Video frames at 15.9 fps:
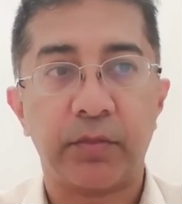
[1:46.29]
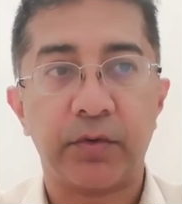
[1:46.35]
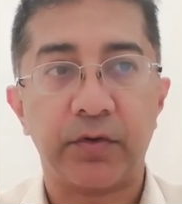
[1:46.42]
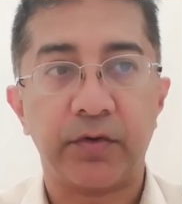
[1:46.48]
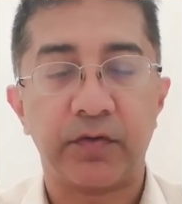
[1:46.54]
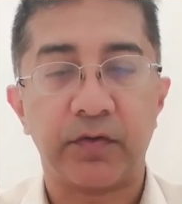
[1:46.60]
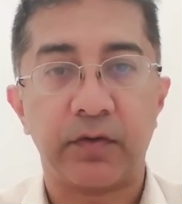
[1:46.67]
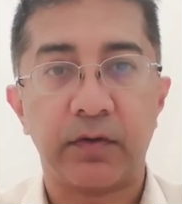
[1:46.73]

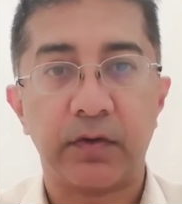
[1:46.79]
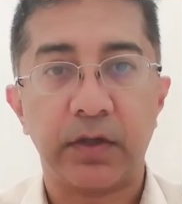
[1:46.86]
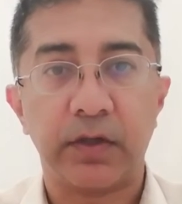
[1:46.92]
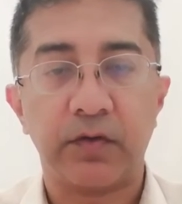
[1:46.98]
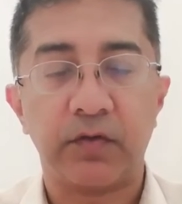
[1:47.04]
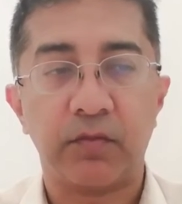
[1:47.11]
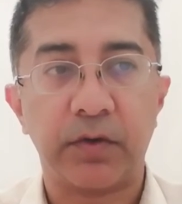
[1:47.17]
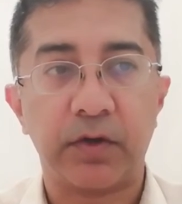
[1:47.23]
personal
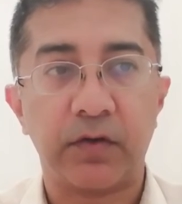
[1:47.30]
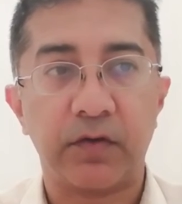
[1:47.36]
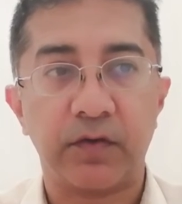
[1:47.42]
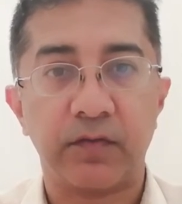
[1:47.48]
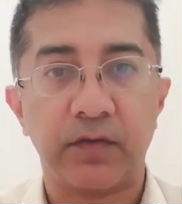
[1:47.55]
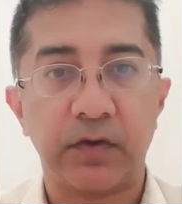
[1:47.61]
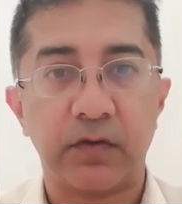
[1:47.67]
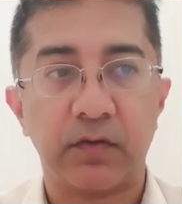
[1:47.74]
is because
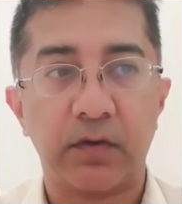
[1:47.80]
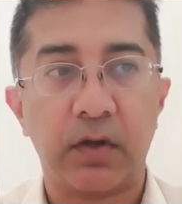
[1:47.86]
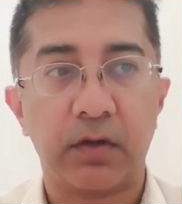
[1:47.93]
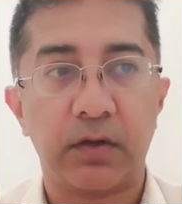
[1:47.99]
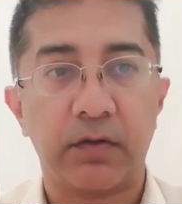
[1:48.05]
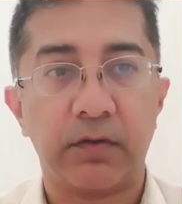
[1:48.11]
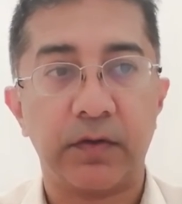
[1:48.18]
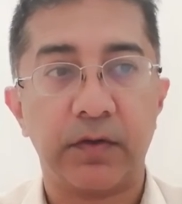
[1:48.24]
of these
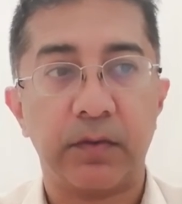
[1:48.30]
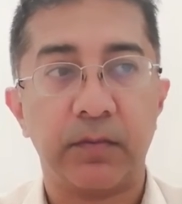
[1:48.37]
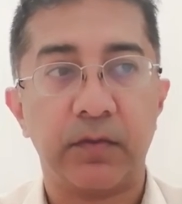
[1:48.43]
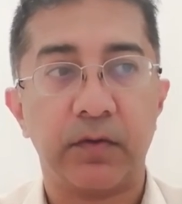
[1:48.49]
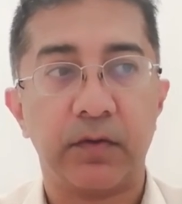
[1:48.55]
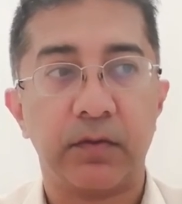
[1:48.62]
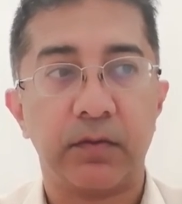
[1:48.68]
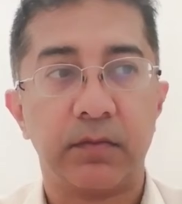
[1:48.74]
algorithms.